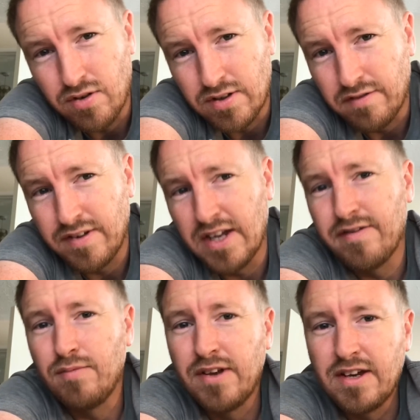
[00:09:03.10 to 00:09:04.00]
you a definitive
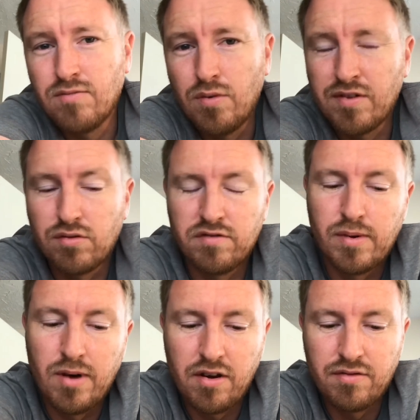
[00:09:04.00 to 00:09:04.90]
update on what was wrong with my
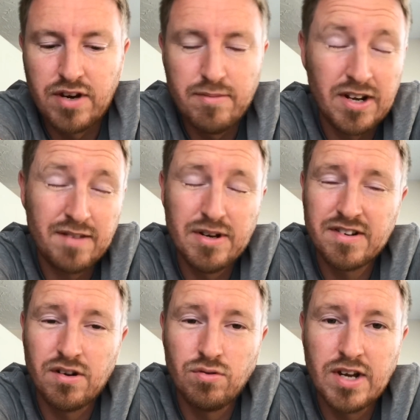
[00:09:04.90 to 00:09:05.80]
Mark III, but it's been
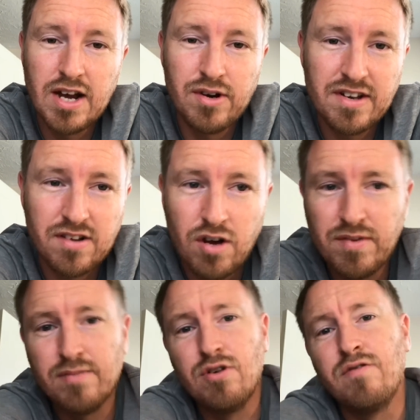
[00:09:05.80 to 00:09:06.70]
sold now and it's time
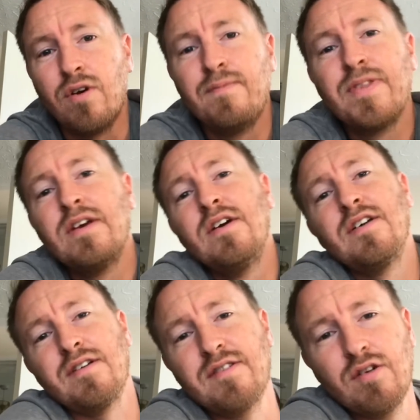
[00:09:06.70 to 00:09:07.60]
to move on.
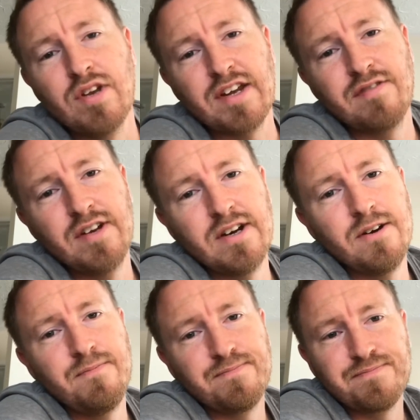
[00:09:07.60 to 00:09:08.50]
So until the next
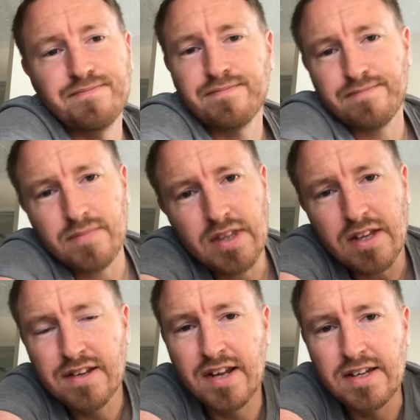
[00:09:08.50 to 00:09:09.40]
video,
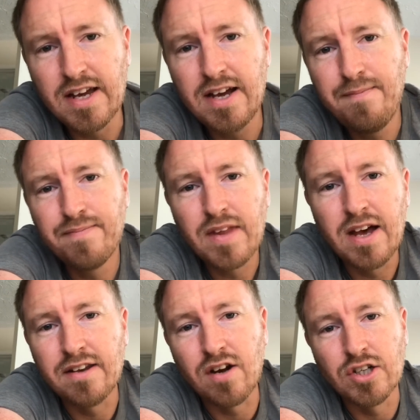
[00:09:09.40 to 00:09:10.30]
take care,
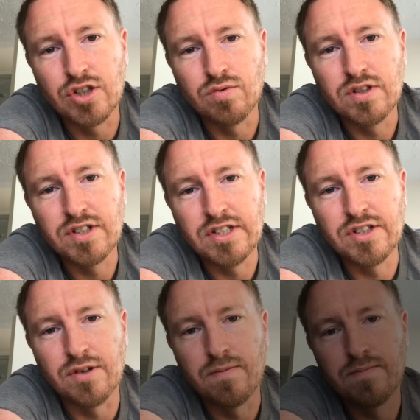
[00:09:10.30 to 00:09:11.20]
and I shall see you
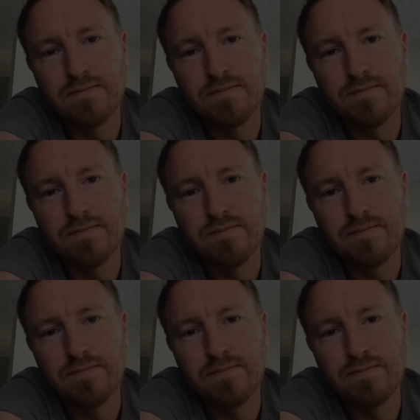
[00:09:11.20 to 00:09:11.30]
soon.